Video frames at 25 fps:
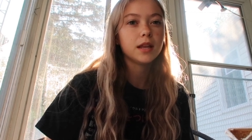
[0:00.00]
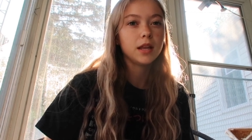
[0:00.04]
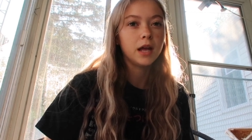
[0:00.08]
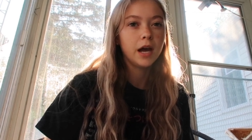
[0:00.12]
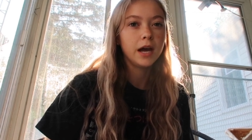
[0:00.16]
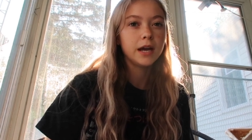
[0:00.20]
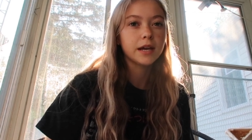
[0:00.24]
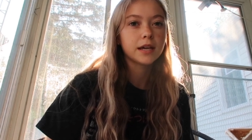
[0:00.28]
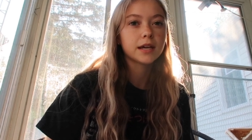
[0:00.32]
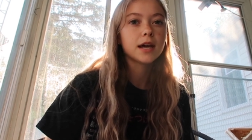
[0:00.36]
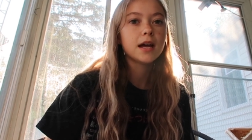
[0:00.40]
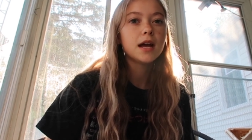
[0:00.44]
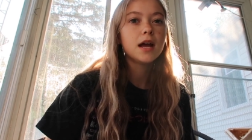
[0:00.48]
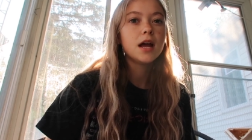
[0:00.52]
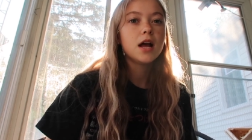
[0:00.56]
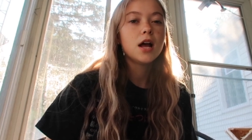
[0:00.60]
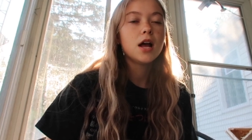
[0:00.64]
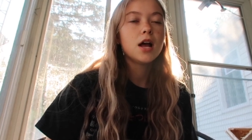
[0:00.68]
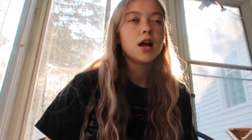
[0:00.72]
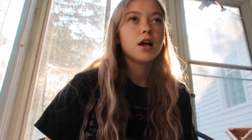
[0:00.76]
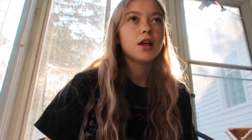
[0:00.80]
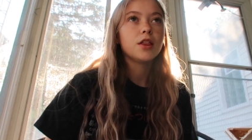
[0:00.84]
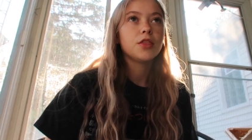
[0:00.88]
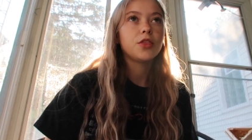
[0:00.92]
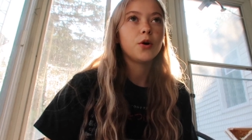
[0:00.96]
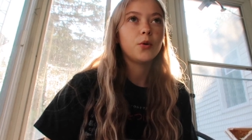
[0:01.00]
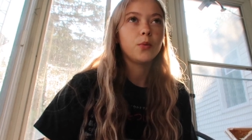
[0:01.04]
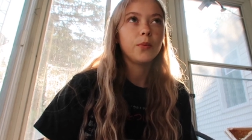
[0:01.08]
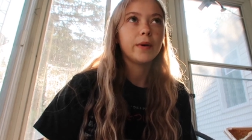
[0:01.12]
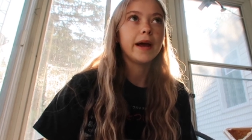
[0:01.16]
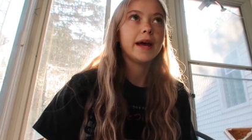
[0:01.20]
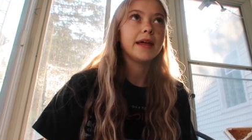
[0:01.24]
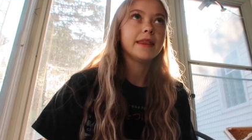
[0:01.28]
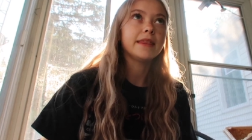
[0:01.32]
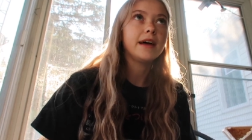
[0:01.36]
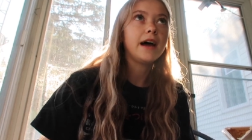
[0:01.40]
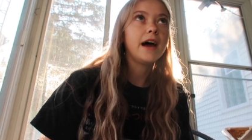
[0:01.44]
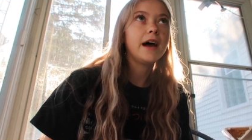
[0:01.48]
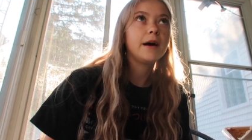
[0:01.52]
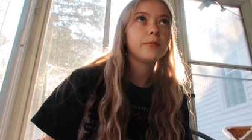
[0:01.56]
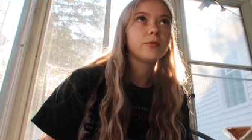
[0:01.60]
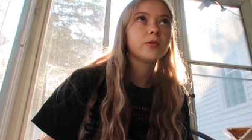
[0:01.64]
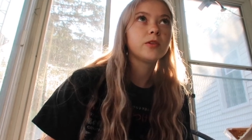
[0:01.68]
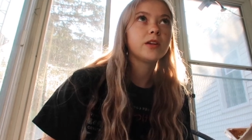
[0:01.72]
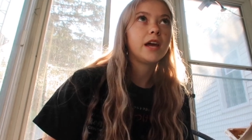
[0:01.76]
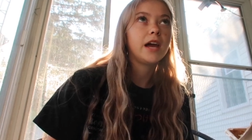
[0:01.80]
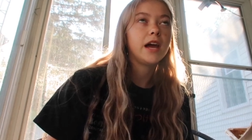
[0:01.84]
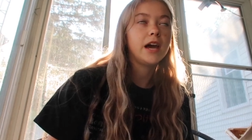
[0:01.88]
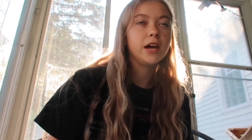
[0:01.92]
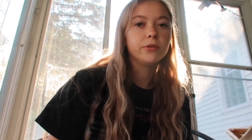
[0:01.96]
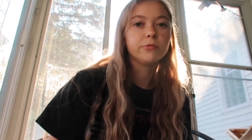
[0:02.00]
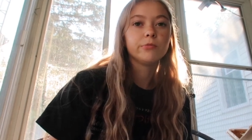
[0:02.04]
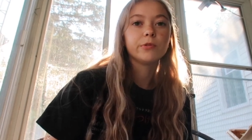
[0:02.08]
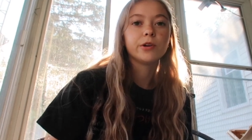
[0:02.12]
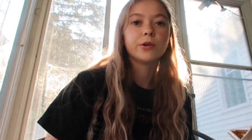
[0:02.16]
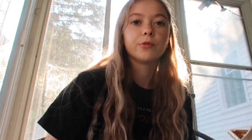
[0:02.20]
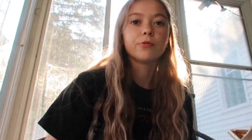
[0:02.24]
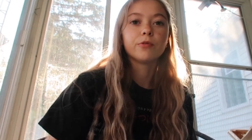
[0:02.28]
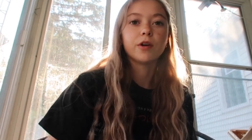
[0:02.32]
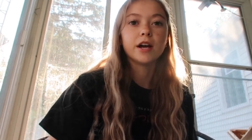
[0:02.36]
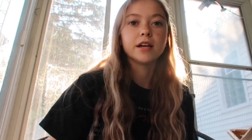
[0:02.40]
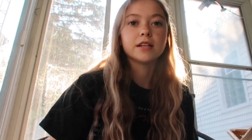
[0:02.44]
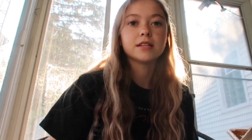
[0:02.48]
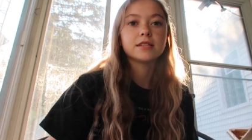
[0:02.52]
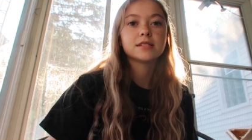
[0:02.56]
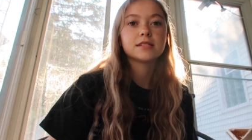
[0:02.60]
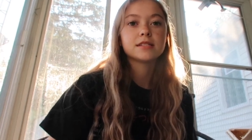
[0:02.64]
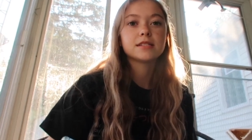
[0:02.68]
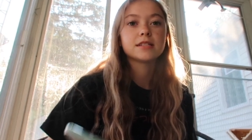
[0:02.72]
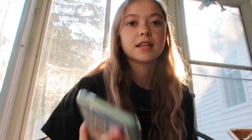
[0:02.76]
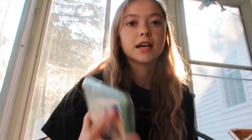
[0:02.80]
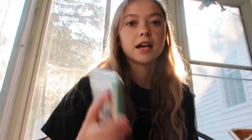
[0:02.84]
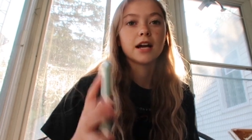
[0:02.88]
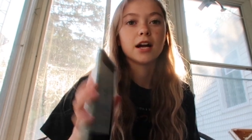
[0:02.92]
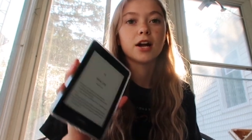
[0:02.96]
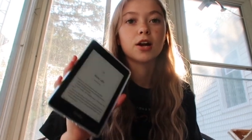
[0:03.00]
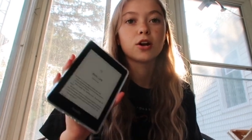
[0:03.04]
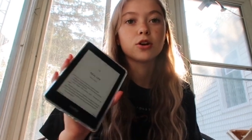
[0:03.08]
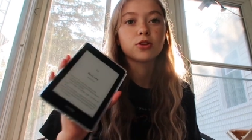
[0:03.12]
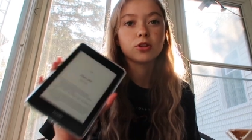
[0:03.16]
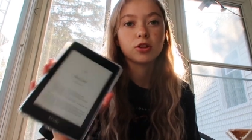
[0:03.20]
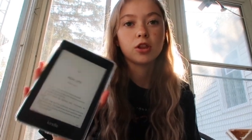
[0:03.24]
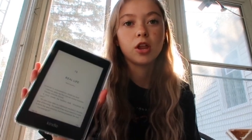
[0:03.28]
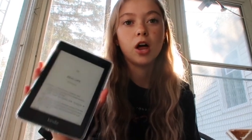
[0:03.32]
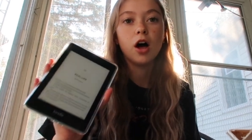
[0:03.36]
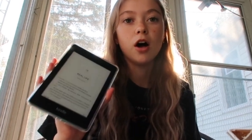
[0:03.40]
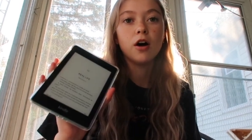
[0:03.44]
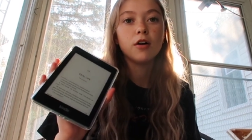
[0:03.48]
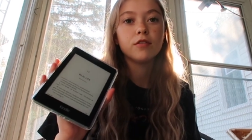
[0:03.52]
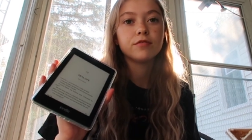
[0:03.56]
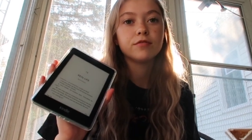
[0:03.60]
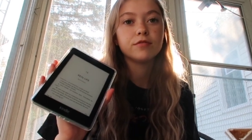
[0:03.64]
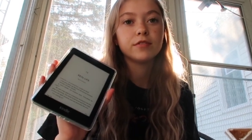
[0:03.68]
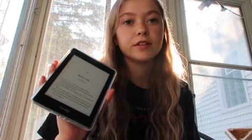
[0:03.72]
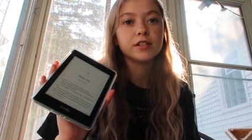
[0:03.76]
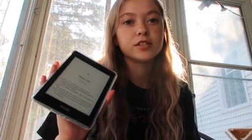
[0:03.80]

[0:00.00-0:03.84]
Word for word: like the way that Emily Henry writes their love.